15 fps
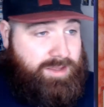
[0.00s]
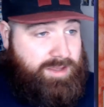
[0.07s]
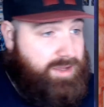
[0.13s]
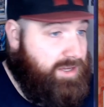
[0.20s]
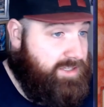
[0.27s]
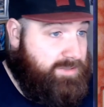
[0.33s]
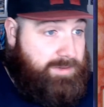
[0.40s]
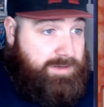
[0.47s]

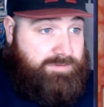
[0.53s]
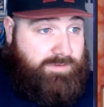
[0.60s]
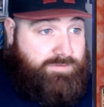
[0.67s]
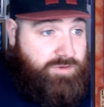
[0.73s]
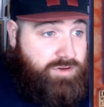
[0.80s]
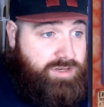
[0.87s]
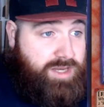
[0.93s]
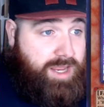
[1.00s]
It's a bit of a
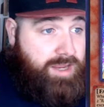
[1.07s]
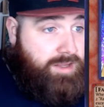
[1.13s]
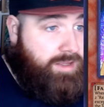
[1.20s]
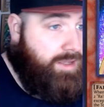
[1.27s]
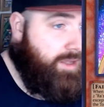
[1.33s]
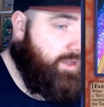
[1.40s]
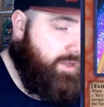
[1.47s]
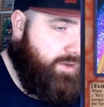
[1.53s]
fun deck.
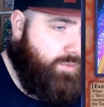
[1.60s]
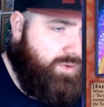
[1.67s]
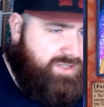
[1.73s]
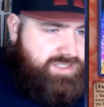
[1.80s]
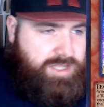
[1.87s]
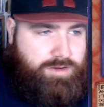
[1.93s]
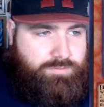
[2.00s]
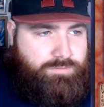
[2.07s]
What's
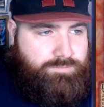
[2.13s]
that?